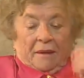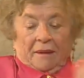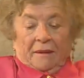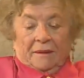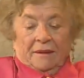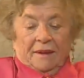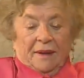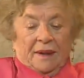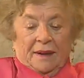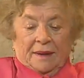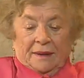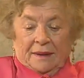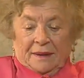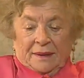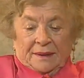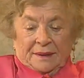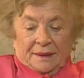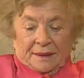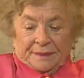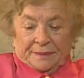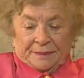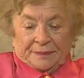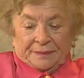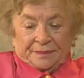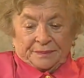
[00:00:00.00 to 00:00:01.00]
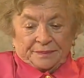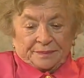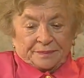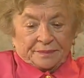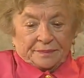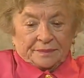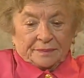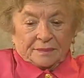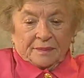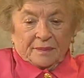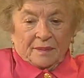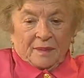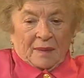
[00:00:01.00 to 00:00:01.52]
Well,
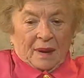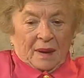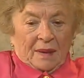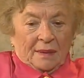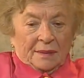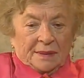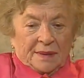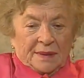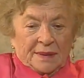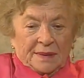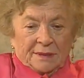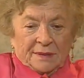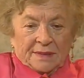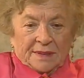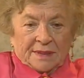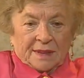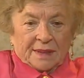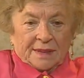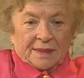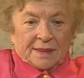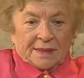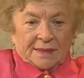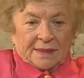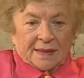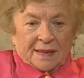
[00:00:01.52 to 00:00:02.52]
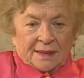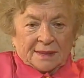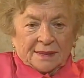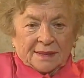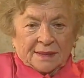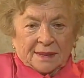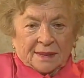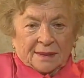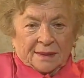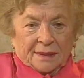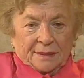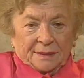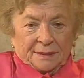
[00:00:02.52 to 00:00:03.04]
this was a
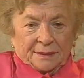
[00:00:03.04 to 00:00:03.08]
disaster.